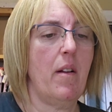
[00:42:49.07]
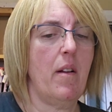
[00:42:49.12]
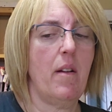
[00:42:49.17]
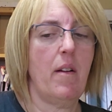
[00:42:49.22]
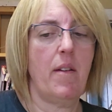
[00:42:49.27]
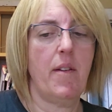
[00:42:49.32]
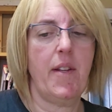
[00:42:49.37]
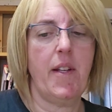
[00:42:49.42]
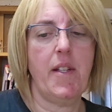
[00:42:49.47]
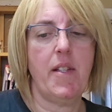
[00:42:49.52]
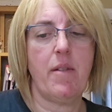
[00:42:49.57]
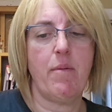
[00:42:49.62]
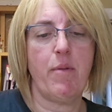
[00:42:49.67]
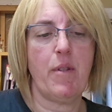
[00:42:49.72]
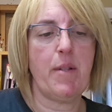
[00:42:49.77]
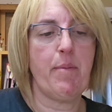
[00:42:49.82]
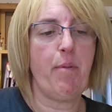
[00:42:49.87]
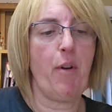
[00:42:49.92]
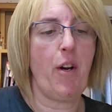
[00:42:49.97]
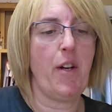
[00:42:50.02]
This
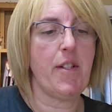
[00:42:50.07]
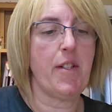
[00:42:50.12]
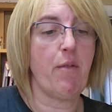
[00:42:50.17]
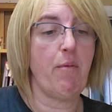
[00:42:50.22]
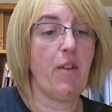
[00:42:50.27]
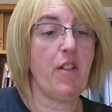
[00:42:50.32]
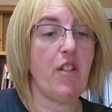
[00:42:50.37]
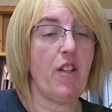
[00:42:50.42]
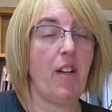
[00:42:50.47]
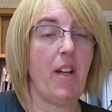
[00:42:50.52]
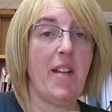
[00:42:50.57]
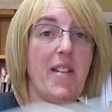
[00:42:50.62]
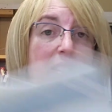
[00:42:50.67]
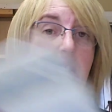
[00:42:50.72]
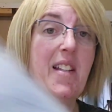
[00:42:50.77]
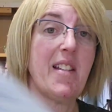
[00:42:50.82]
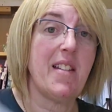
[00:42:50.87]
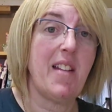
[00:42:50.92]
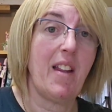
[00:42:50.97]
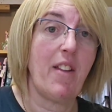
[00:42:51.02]
was priced originally at
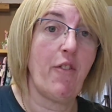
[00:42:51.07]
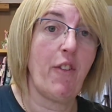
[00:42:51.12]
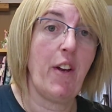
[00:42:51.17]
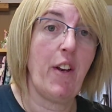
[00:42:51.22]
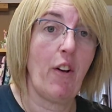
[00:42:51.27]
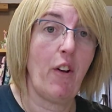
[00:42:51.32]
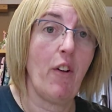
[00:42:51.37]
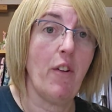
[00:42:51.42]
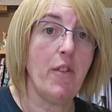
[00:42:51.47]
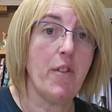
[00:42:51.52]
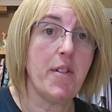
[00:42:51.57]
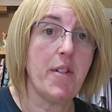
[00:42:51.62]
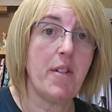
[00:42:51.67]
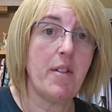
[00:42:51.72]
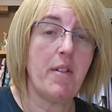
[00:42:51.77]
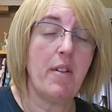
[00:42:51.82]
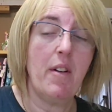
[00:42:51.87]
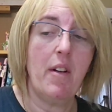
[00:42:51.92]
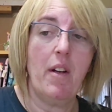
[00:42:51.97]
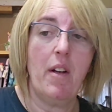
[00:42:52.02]

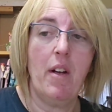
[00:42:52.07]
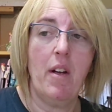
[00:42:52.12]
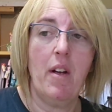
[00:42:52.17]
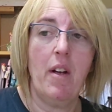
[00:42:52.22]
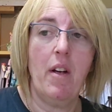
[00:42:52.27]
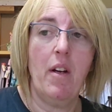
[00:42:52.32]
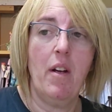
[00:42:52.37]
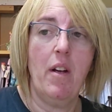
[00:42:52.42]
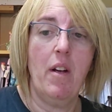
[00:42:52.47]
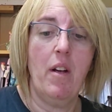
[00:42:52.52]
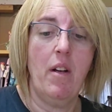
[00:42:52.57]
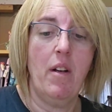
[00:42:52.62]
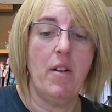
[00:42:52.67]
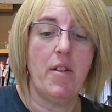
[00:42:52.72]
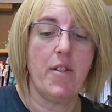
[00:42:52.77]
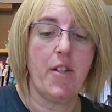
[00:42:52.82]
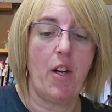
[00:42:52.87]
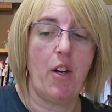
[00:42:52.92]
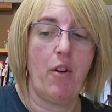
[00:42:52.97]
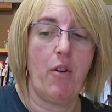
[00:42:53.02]
$63,
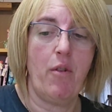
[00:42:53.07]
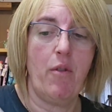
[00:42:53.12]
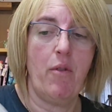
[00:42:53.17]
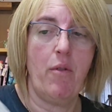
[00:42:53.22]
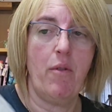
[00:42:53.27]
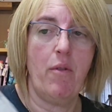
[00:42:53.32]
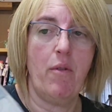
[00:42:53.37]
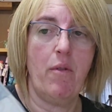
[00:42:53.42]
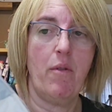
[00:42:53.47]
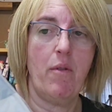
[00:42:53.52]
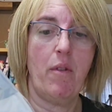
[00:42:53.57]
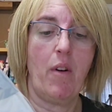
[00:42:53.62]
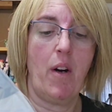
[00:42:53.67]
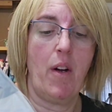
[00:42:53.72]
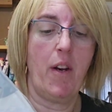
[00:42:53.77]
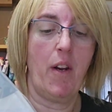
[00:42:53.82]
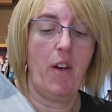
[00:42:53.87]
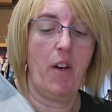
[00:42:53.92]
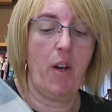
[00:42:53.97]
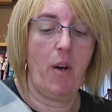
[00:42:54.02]
so
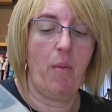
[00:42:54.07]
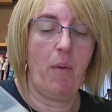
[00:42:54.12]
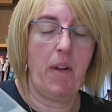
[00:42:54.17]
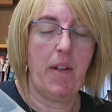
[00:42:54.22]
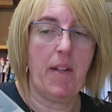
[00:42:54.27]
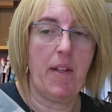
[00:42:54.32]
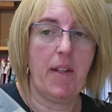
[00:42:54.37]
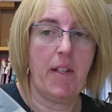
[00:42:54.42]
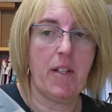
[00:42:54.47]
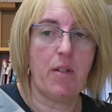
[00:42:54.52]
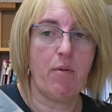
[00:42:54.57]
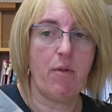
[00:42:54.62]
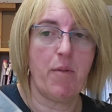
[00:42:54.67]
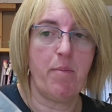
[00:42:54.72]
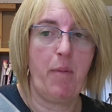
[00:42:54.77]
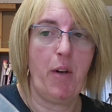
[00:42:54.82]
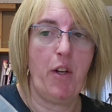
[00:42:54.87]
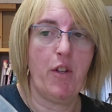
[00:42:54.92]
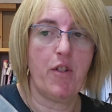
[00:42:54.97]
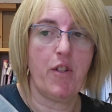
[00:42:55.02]
I don't know whether this was
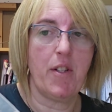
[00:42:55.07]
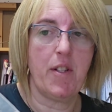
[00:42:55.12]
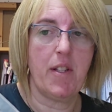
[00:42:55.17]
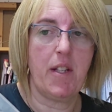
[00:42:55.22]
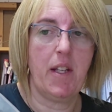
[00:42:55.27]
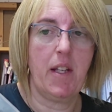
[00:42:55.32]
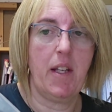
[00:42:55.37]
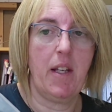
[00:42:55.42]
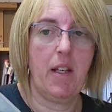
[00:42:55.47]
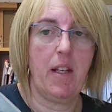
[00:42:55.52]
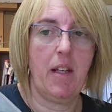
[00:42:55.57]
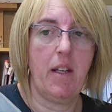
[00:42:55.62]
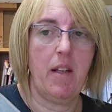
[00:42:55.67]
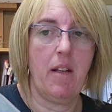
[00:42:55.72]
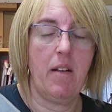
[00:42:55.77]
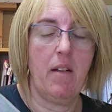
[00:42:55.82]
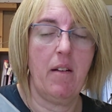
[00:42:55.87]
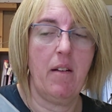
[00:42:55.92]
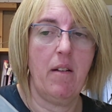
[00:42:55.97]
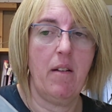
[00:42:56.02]
purchased
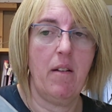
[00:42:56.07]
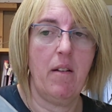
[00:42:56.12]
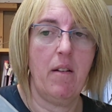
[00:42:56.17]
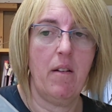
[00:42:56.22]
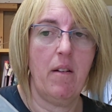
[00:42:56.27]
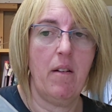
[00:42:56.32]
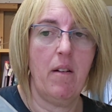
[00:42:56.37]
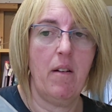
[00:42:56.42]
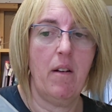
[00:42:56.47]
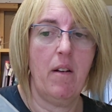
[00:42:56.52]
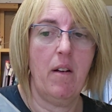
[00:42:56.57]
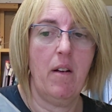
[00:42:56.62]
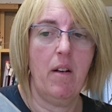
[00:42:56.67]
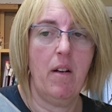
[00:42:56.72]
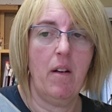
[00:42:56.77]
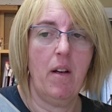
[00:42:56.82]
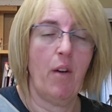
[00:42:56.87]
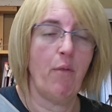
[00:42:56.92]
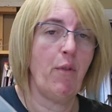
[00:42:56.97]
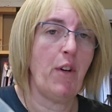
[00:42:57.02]
here
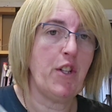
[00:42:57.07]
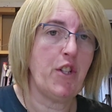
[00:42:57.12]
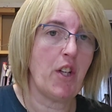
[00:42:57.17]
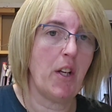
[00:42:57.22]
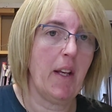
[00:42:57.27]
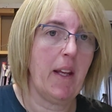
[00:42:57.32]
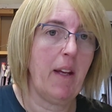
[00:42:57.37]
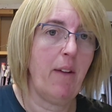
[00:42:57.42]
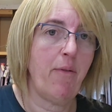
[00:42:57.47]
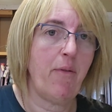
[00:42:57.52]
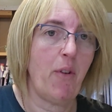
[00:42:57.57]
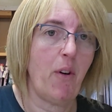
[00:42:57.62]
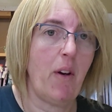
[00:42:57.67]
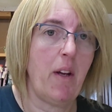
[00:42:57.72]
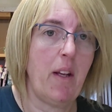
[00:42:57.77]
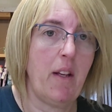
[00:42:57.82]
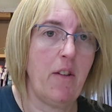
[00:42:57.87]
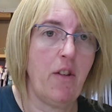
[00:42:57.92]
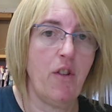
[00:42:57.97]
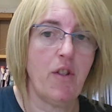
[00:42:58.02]
originally
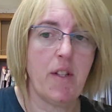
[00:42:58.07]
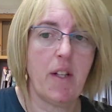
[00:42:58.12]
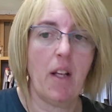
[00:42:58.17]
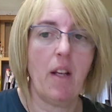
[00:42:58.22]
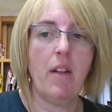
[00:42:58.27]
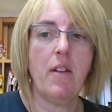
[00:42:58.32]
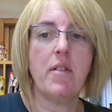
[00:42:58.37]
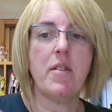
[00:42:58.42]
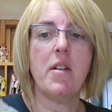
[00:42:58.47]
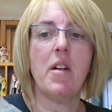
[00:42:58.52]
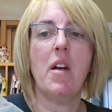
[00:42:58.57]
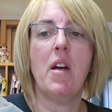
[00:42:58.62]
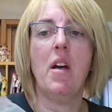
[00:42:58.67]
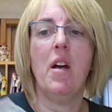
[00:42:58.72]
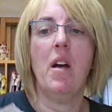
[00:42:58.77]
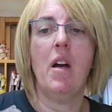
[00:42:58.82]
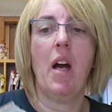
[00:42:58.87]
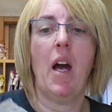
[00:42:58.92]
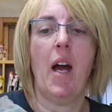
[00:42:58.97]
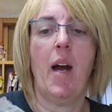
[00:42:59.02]
in New Zealand
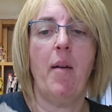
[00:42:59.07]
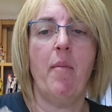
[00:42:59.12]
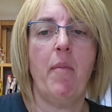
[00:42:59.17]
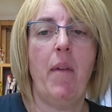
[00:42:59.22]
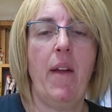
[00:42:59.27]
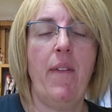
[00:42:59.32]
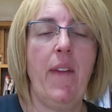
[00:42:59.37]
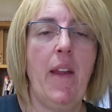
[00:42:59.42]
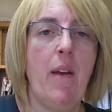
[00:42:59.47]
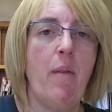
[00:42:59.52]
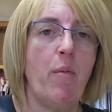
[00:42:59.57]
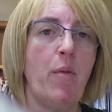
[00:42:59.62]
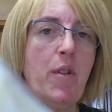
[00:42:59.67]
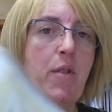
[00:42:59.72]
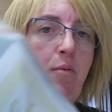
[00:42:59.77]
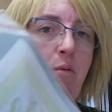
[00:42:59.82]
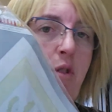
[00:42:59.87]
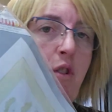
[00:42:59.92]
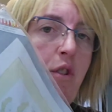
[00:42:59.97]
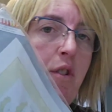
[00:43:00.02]
and then
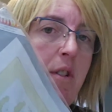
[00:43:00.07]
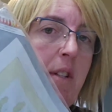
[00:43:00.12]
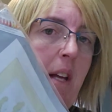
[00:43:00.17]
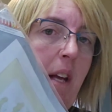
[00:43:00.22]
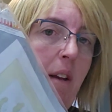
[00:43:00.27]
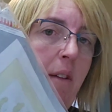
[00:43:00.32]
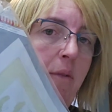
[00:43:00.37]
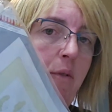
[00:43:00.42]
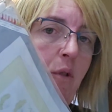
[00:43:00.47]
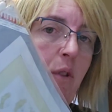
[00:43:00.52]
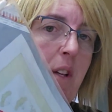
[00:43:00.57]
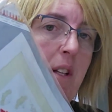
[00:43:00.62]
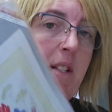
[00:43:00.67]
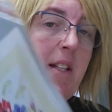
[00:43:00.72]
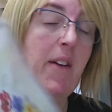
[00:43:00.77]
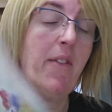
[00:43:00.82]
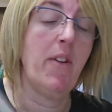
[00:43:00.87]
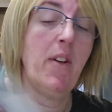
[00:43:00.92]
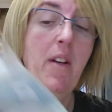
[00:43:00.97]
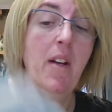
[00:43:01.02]
was reduced down to
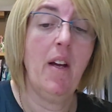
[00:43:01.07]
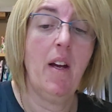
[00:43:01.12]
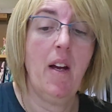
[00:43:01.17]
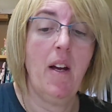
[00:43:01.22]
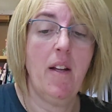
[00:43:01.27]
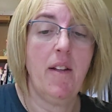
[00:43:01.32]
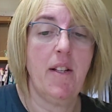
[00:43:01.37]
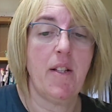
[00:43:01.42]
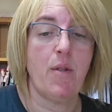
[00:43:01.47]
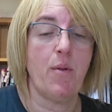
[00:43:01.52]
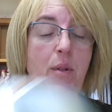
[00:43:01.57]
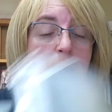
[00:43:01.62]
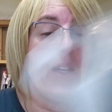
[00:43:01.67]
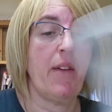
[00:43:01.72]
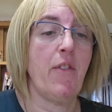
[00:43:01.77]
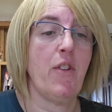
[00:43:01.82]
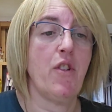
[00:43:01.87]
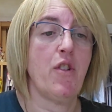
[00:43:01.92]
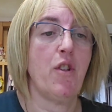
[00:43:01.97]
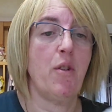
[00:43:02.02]
$47. This was
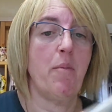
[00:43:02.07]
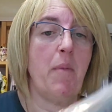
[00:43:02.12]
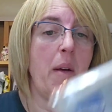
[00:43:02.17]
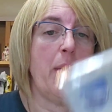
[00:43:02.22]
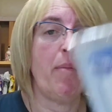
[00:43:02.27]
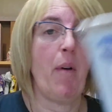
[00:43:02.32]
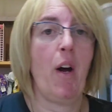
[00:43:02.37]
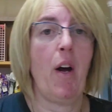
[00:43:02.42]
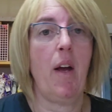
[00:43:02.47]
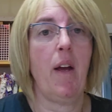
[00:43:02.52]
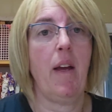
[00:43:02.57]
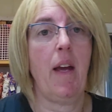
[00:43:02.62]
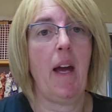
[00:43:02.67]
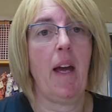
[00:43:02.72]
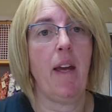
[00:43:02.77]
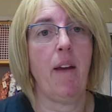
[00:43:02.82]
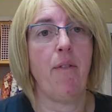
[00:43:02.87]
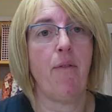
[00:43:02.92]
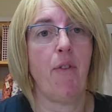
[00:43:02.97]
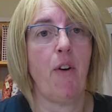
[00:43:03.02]
given to me by
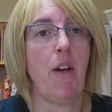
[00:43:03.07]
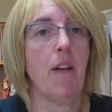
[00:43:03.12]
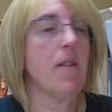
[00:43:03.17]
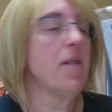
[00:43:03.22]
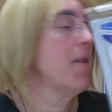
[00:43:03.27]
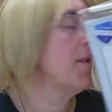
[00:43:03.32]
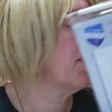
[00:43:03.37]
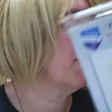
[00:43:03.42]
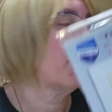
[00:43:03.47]
a friend,